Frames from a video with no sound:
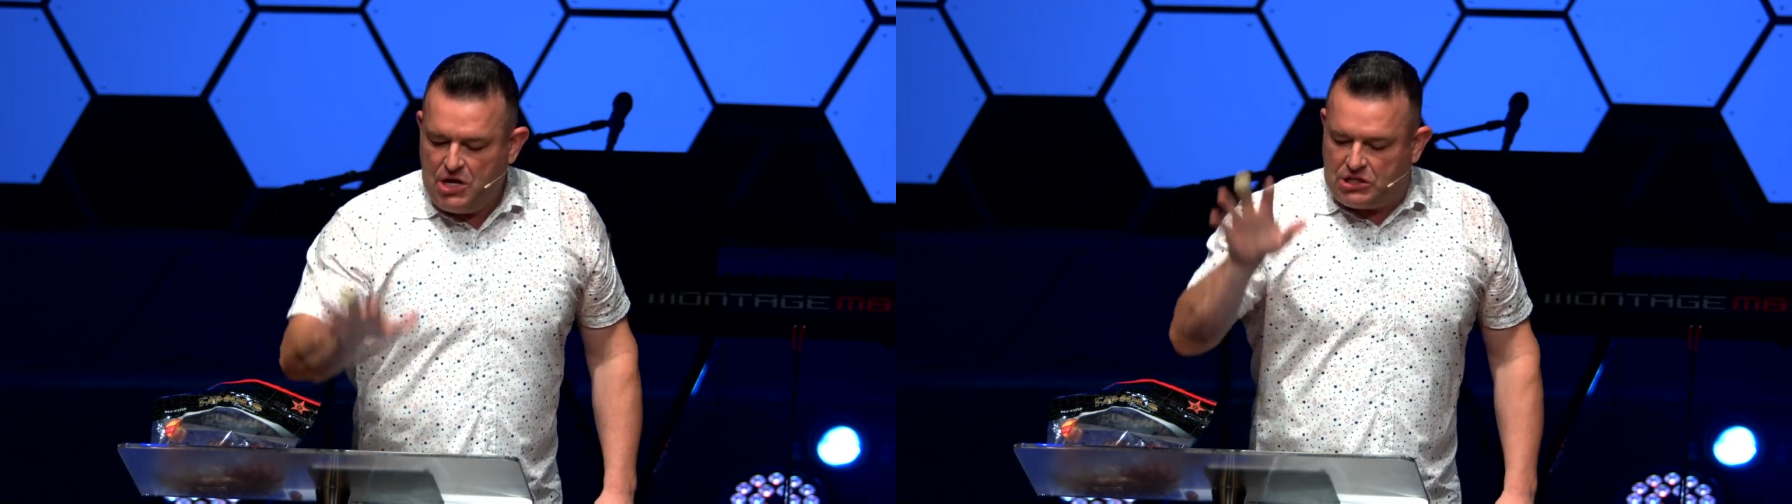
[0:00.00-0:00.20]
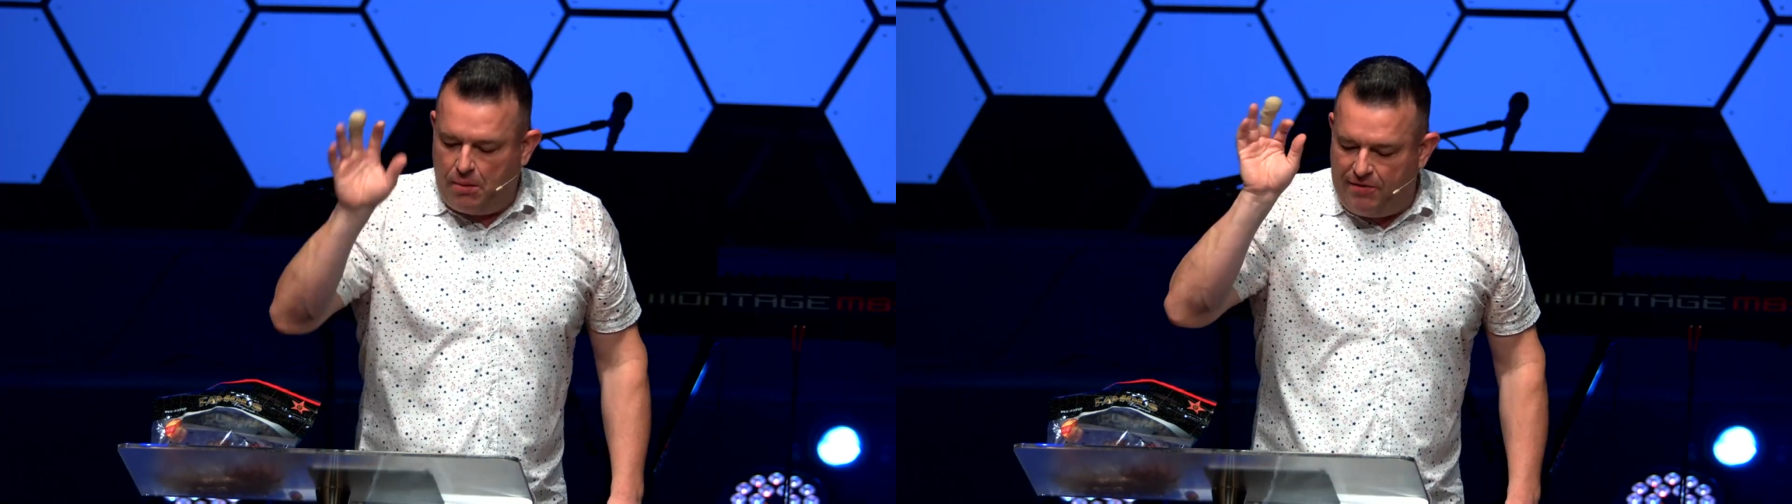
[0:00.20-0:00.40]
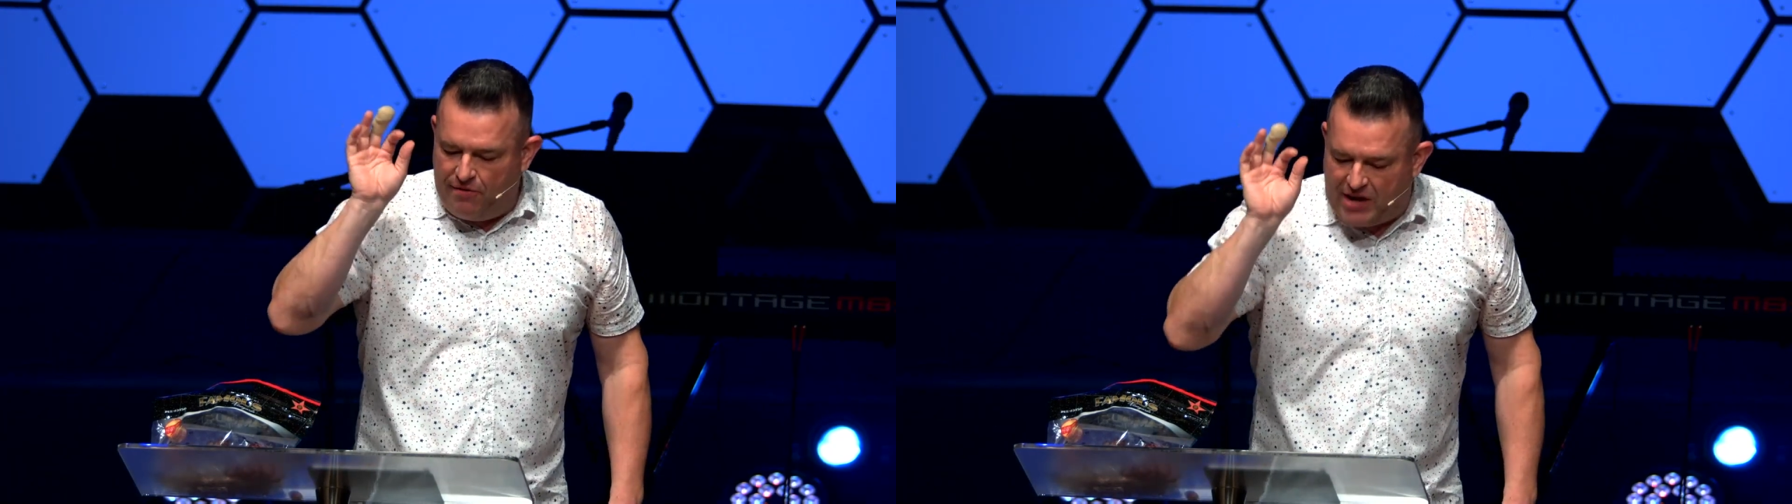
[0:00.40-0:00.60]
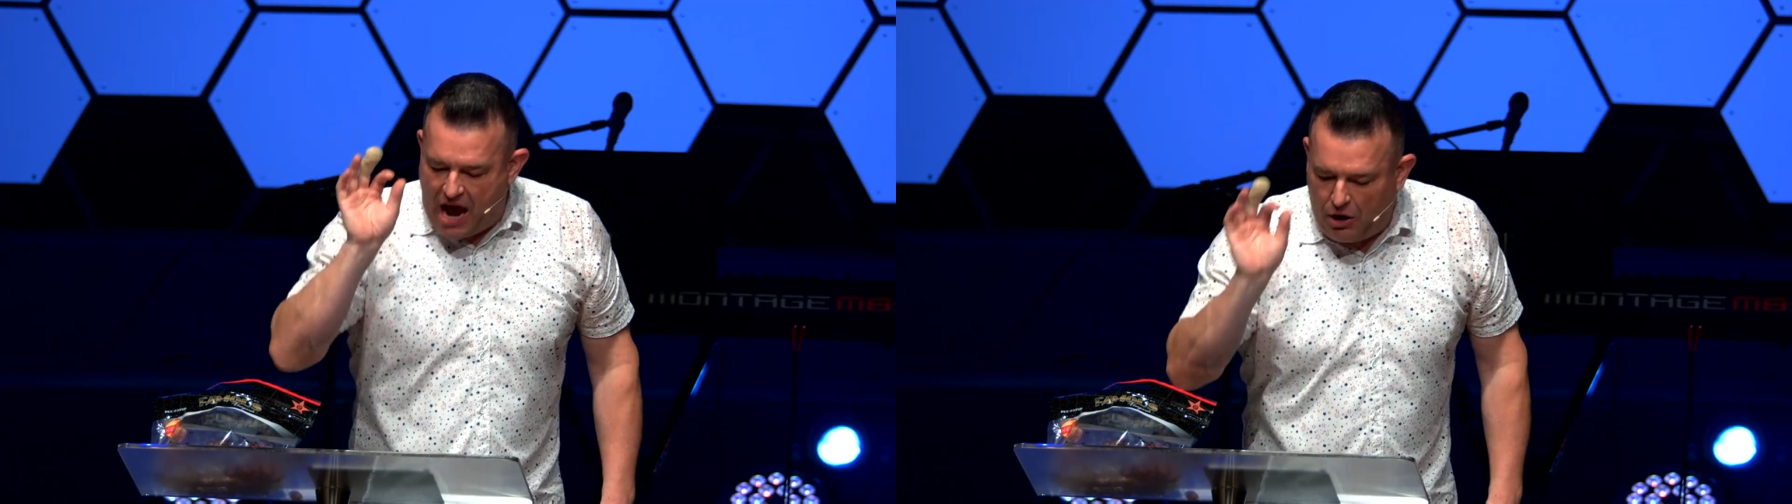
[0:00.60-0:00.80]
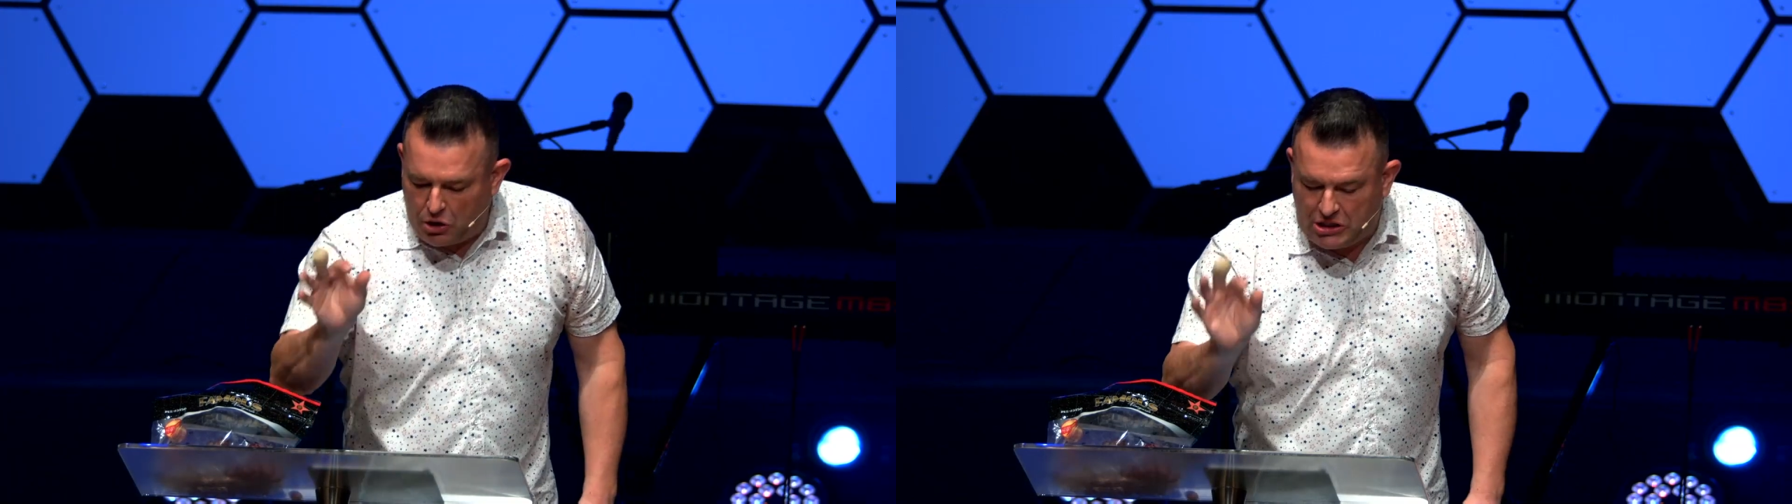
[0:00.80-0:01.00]
Some of you have
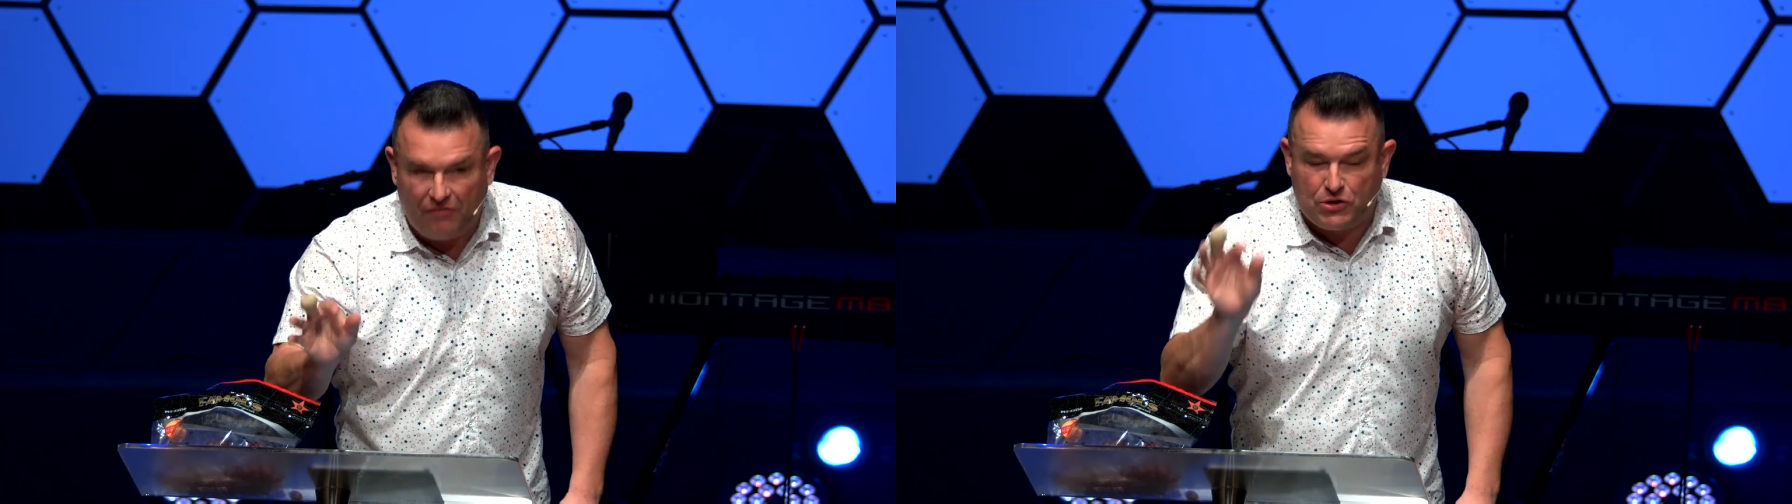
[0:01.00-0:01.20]
counted yourself